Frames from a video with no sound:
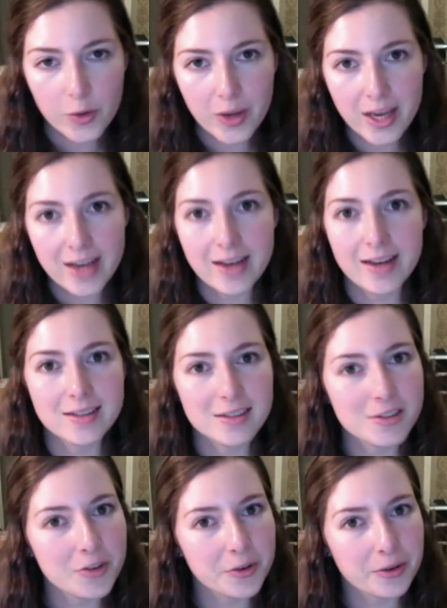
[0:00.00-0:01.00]
Okay,
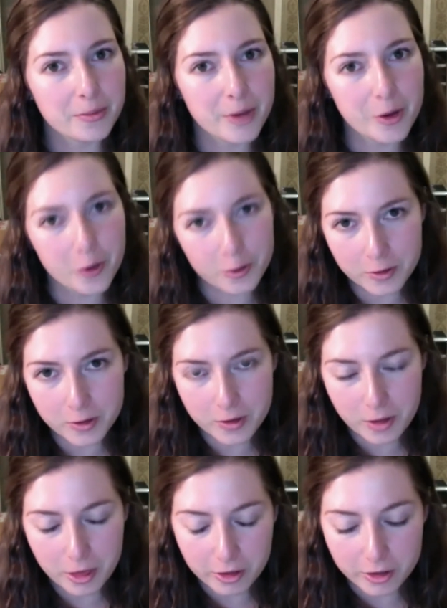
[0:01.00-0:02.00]
so my
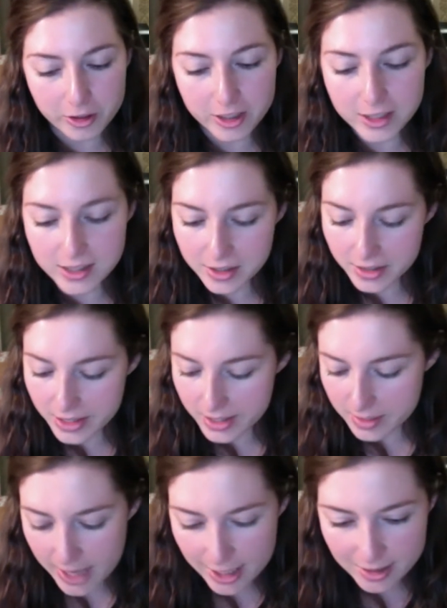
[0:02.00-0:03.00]
overall thoughts on
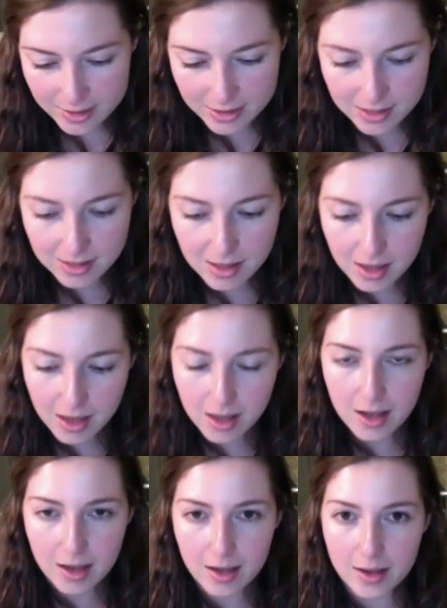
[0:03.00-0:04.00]
these paints.
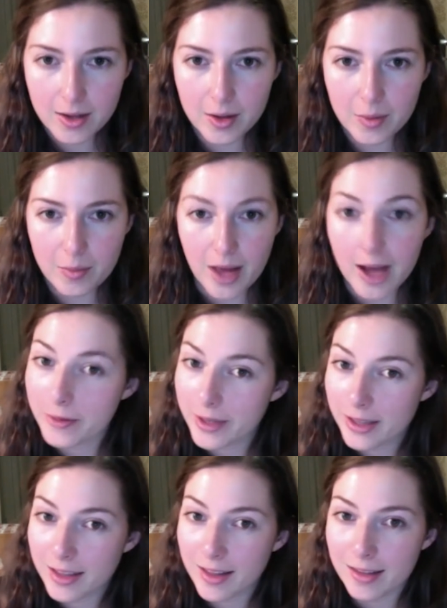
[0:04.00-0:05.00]
I
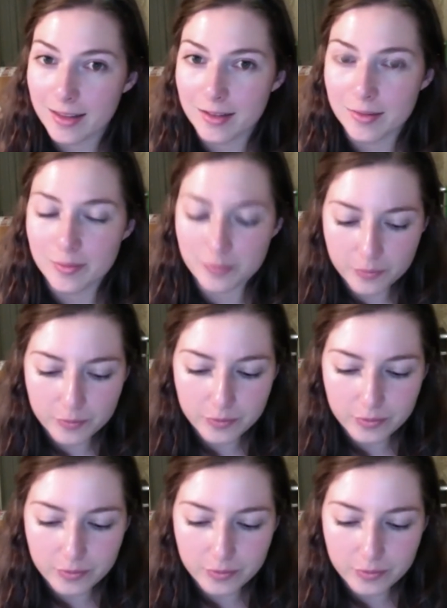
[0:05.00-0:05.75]
really like them.